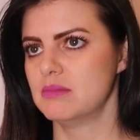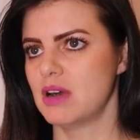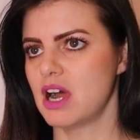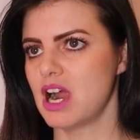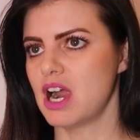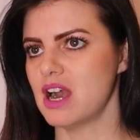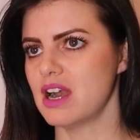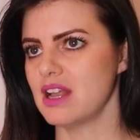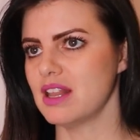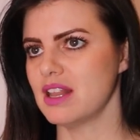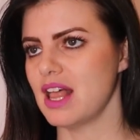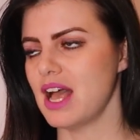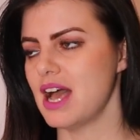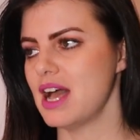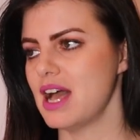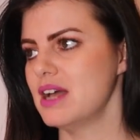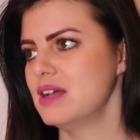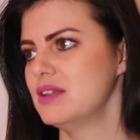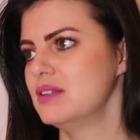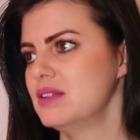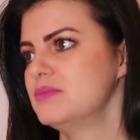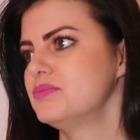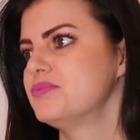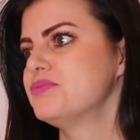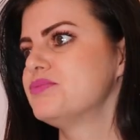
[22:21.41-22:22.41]
which one
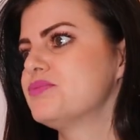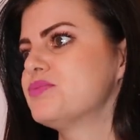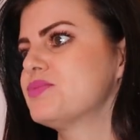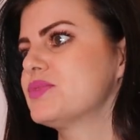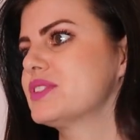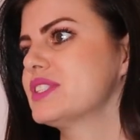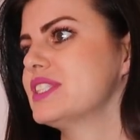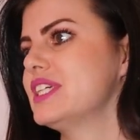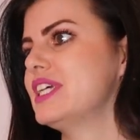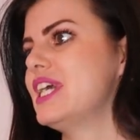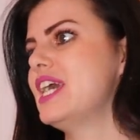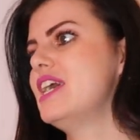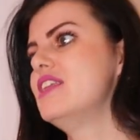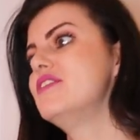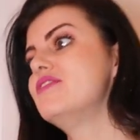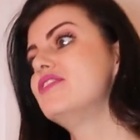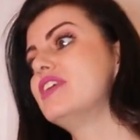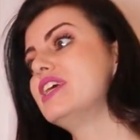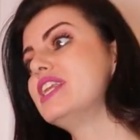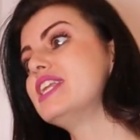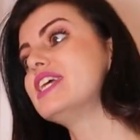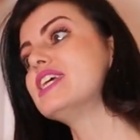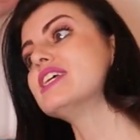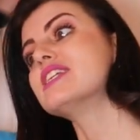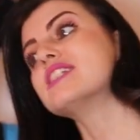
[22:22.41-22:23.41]
did... And
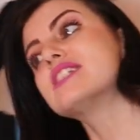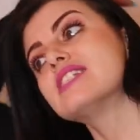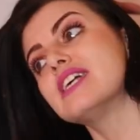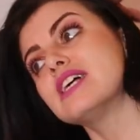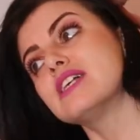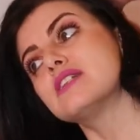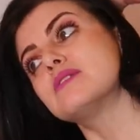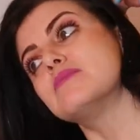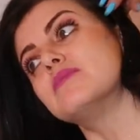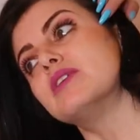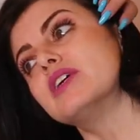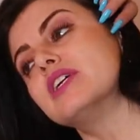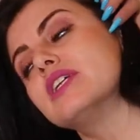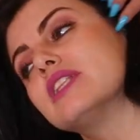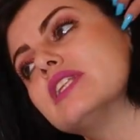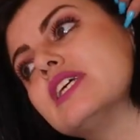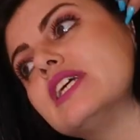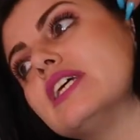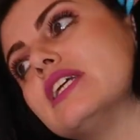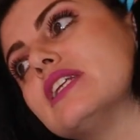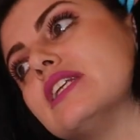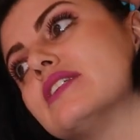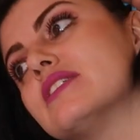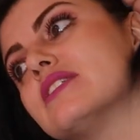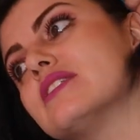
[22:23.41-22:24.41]
Vinny says
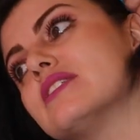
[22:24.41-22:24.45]
Marlene.